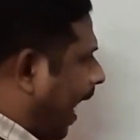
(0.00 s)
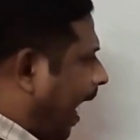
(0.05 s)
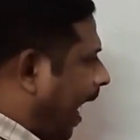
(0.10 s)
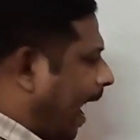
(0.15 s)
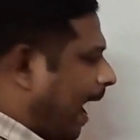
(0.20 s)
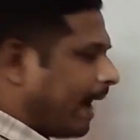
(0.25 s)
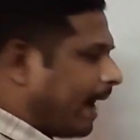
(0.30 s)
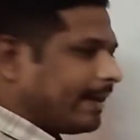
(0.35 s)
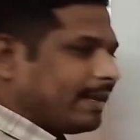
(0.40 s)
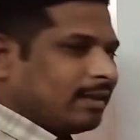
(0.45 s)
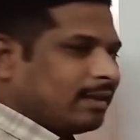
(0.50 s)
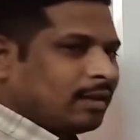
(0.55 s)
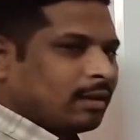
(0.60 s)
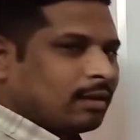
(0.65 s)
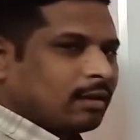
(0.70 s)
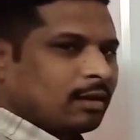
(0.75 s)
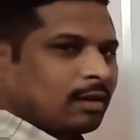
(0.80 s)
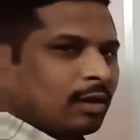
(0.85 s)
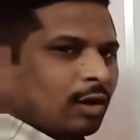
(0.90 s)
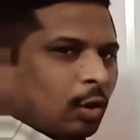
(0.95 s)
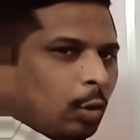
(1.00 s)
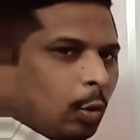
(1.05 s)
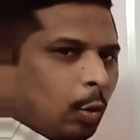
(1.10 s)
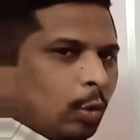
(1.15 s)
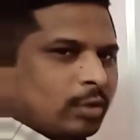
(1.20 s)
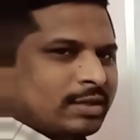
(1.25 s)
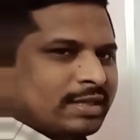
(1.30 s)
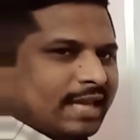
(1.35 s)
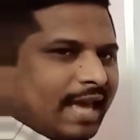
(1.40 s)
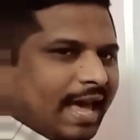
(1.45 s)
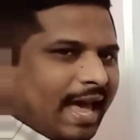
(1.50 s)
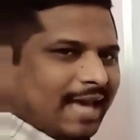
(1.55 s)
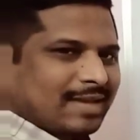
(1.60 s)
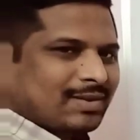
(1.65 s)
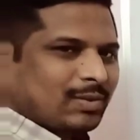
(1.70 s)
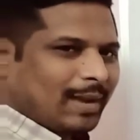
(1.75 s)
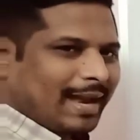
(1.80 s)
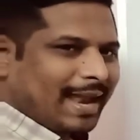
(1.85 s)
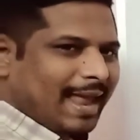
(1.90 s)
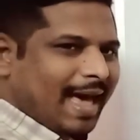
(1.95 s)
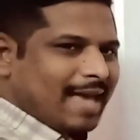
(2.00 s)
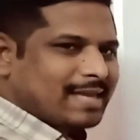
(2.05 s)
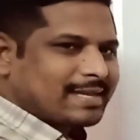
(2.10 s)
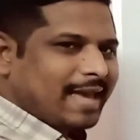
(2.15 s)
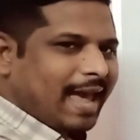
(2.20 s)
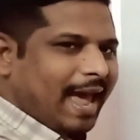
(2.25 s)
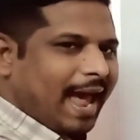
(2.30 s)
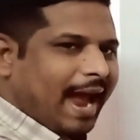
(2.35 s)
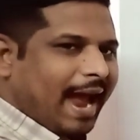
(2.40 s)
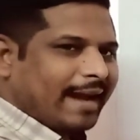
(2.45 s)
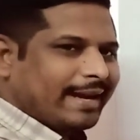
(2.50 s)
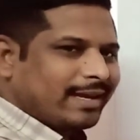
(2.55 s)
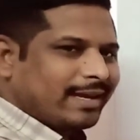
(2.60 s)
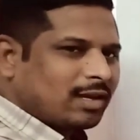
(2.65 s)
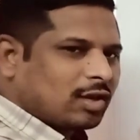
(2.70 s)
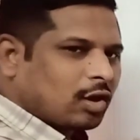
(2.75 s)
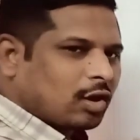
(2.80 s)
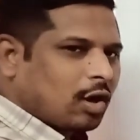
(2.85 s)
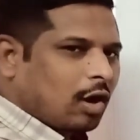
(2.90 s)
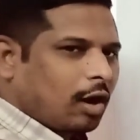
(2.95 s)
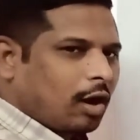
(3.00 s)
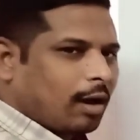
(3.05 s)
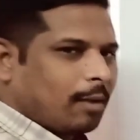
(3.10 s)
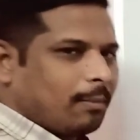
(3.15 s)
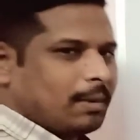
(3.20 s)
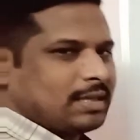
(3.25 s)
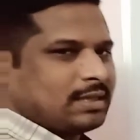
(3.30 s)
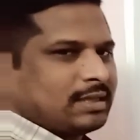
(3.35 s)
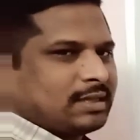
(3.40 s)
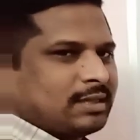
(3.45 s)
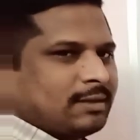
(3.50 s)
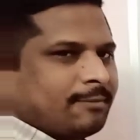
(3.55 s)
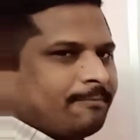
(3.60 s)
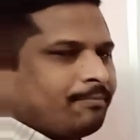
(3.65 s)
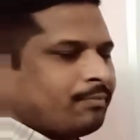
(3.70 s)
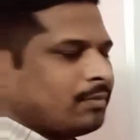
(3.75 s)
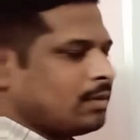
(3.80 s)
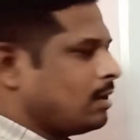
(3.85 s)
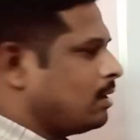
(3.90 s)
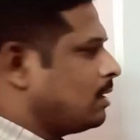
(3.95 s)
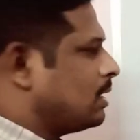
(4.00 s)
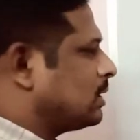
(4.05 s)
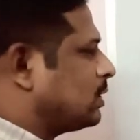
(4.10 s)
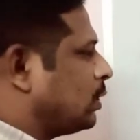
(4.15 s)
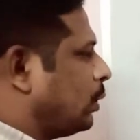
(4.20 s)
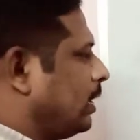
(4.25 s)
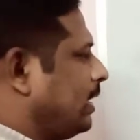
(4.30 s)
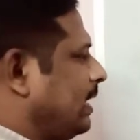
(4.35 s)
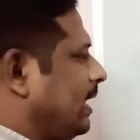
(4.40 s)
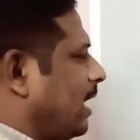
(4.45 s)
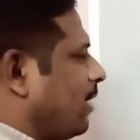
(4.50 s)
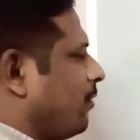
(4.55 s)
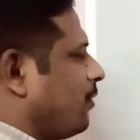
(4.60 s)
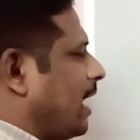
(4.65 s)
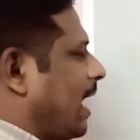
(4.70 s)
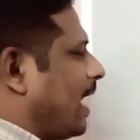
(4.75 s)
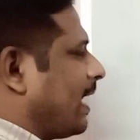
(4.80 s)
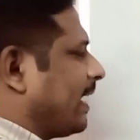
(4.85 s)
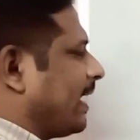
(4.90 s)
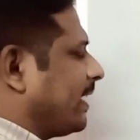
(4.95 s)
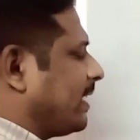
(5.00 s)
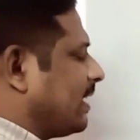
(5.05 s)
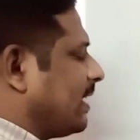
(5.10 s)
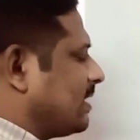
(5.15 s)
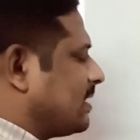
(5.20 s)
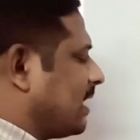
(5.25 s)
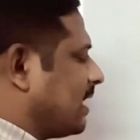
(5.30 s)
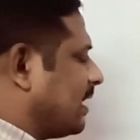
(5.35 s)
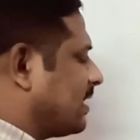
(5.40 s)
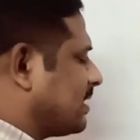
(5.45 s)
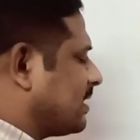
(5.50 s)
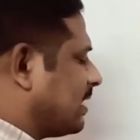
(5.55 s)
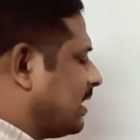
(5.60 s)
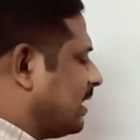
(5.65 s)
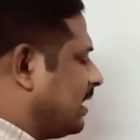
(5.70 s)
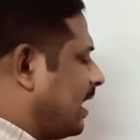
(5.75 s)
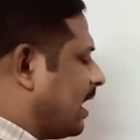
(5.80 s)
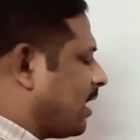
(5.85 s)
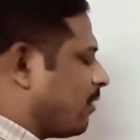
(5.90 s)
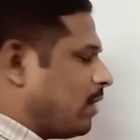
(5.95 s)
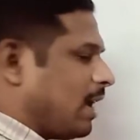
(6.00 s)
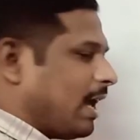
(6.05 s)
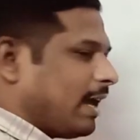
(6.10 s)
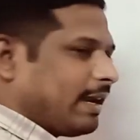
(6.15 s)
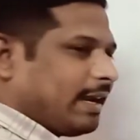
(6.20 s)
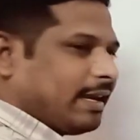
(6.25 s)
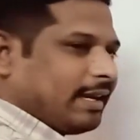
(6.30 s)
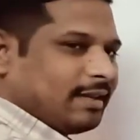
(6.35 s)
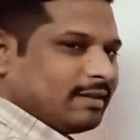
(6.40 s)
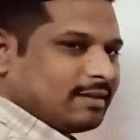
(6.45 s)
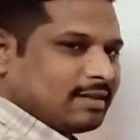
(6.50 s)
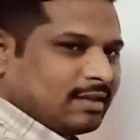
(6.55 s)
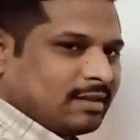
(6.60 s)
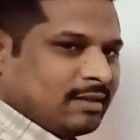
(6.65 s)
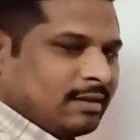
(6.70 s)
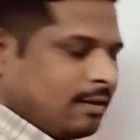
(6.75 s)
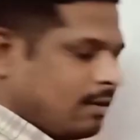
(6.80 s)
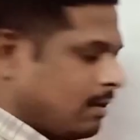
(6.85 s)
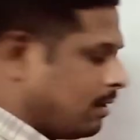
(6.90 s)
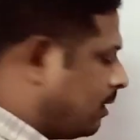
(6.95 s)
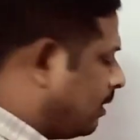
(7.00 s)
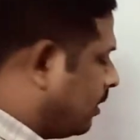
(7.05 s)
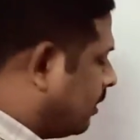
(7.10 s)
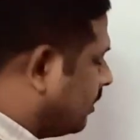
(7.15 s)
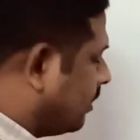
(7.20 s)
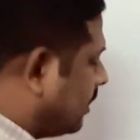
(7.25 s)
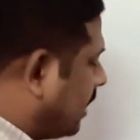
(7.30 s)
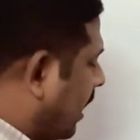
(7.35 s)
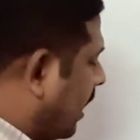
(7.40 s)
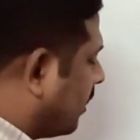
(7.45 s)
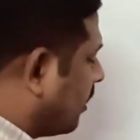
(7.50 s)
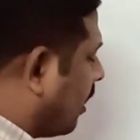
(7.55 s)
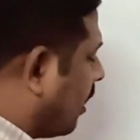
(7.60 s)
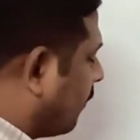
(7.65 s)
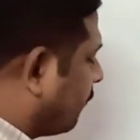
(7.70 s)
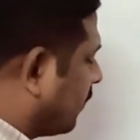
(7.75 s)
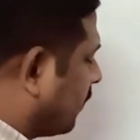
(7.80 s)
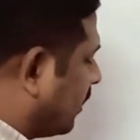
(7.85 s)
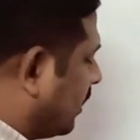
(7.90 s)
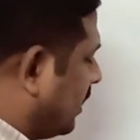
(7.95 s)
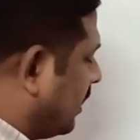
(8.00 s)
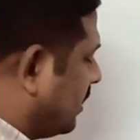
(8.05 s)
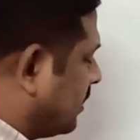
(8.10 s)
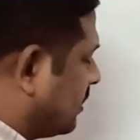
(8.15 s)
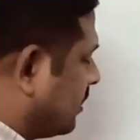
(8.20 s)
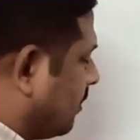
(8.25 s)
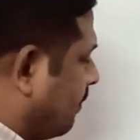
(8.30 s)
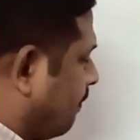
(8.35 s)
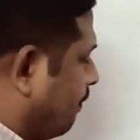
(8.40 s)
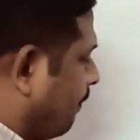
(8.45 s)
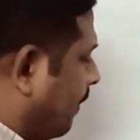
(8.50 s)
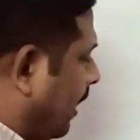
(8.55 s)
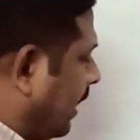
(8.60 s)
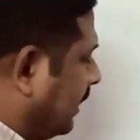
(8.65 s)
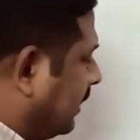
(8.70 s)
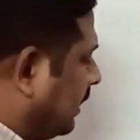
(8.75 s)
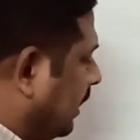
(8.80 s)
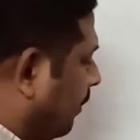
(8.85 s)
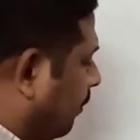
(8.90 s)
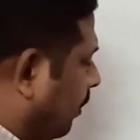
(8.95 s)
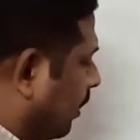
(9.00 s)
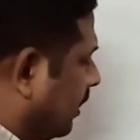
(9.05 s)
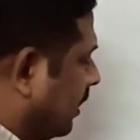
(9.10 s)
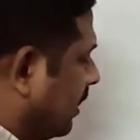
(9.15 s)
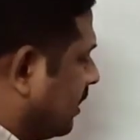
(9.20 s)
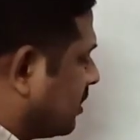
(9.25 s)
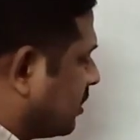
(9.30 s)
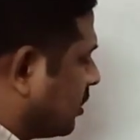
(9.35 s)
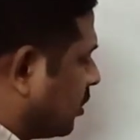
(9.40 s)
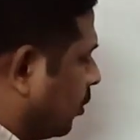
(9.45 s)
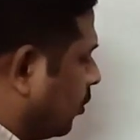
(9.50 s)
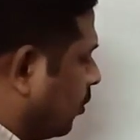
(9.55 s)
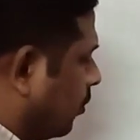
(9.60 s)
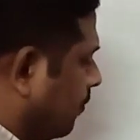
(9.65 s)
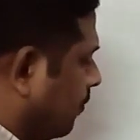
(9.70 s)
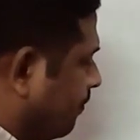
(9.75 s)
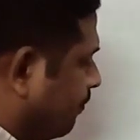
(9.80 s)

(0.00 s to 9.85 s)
adding rows as well as adding columns. So here we are getting 6, here we are getting 6. Then after this, multiple these two.